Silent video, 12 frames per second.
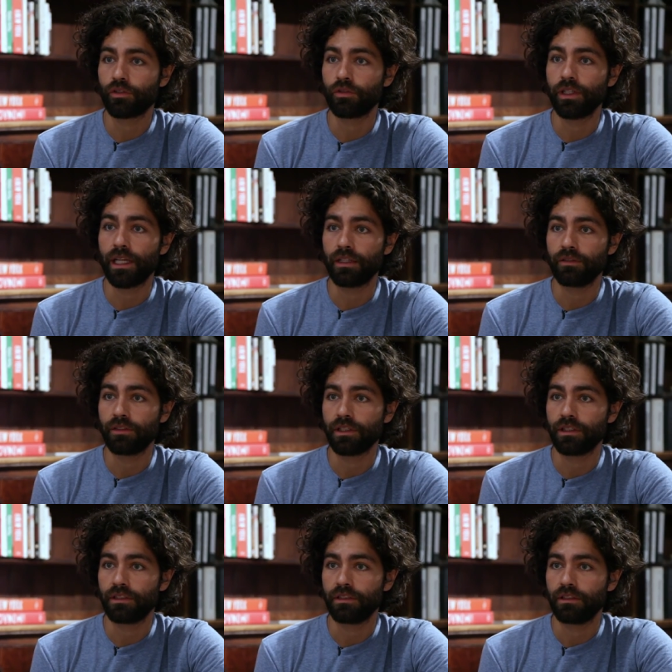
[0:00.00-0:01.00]

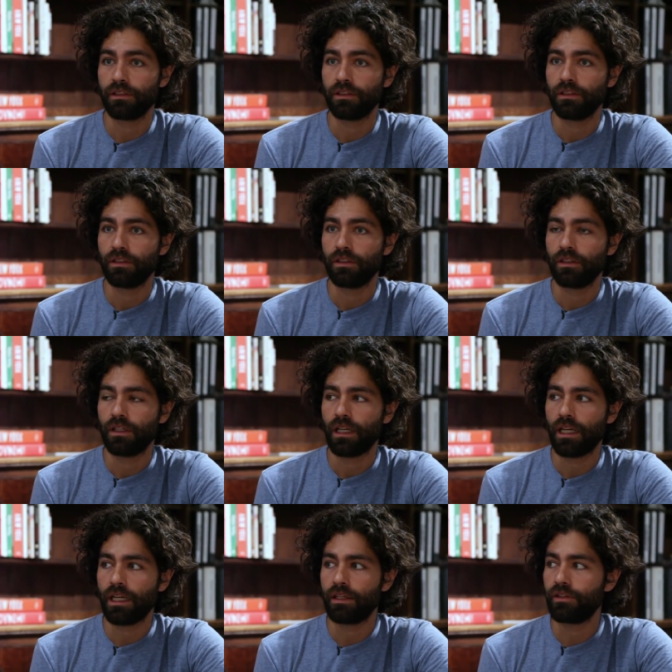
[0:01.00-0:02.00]
creatively
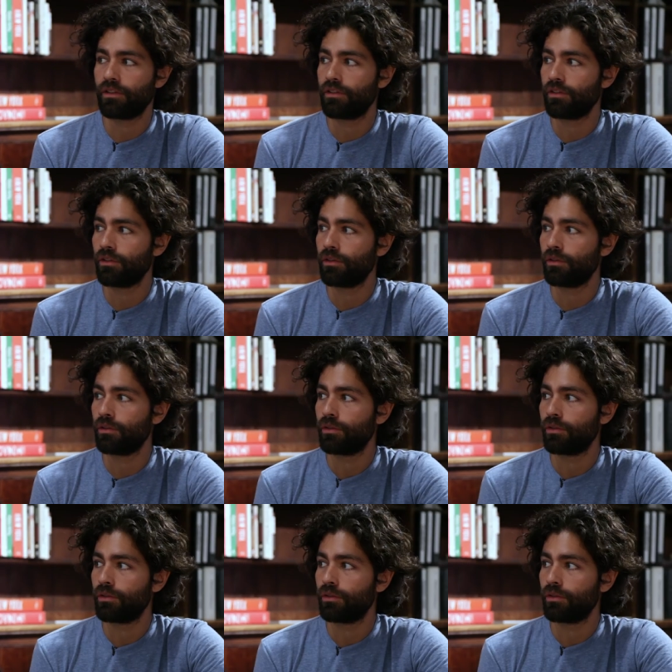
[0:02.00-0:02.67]
and to